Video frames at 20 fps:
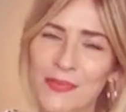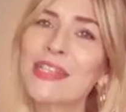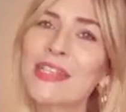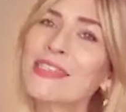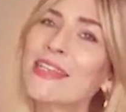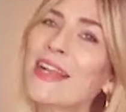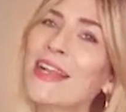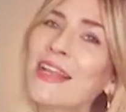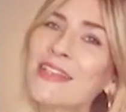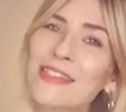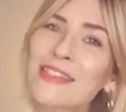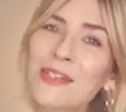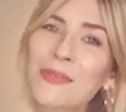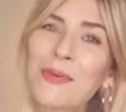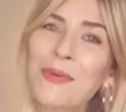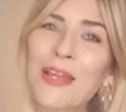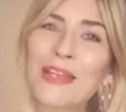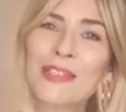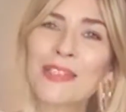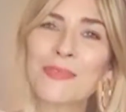It's a classic
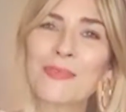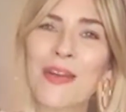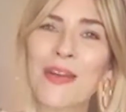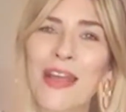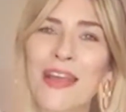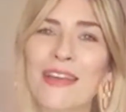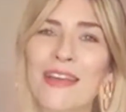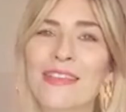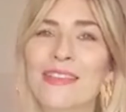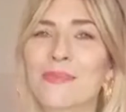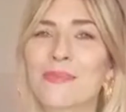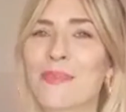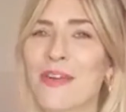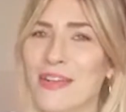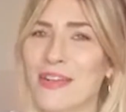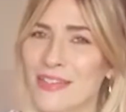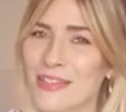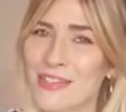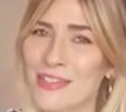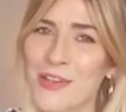way to wear the
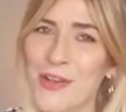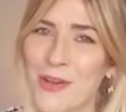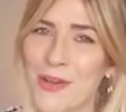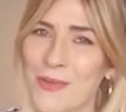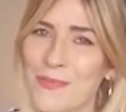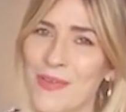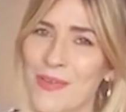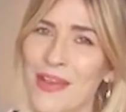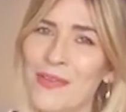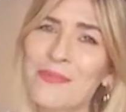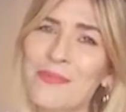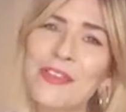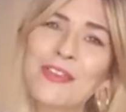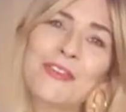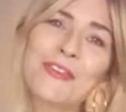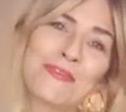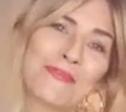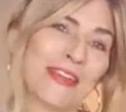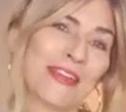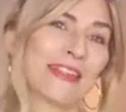Breton top, and with
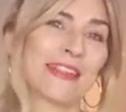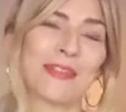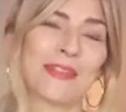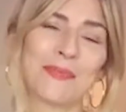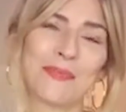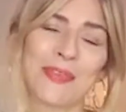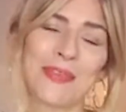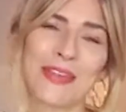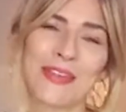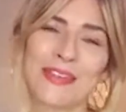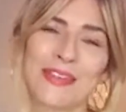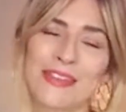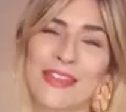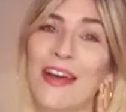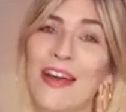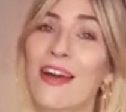good reason, because